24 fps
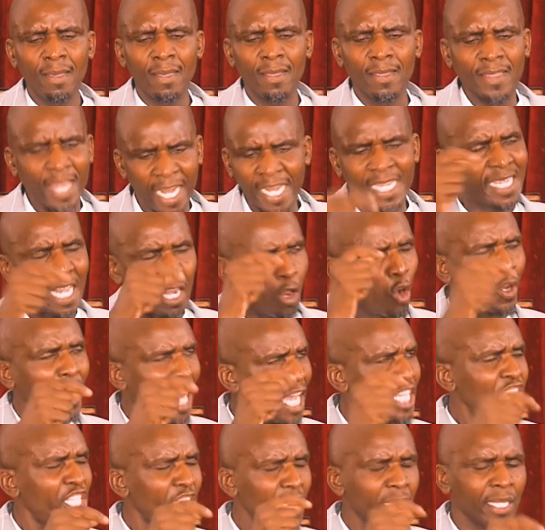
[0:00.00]
There is a
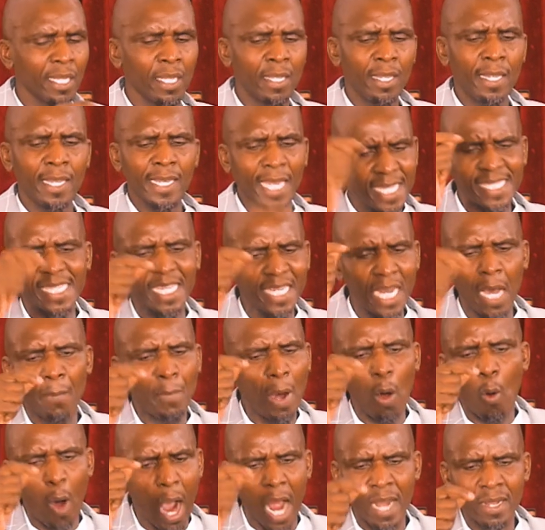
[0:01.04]
location. Lesson
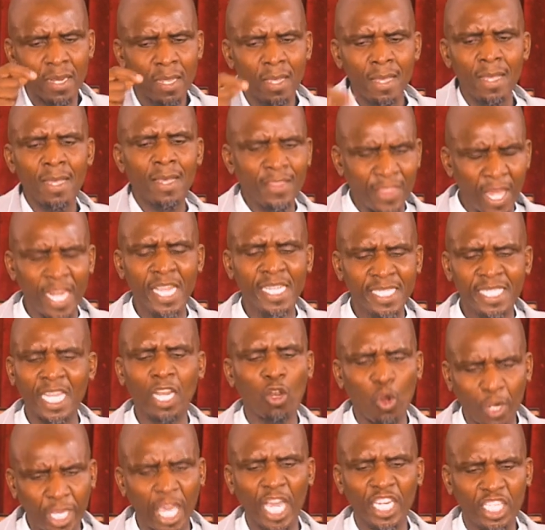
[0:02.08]
number one, there is the
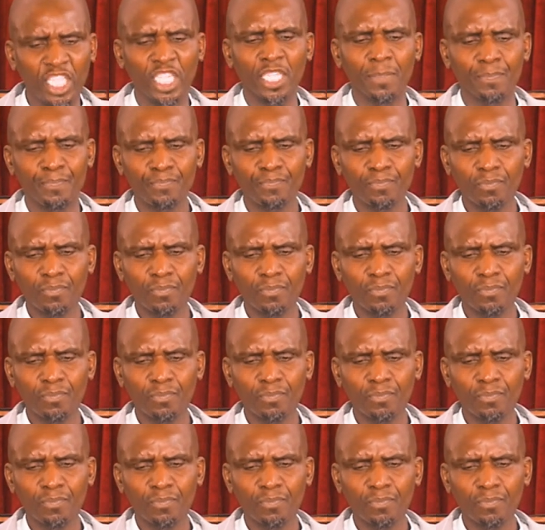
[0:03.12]
location.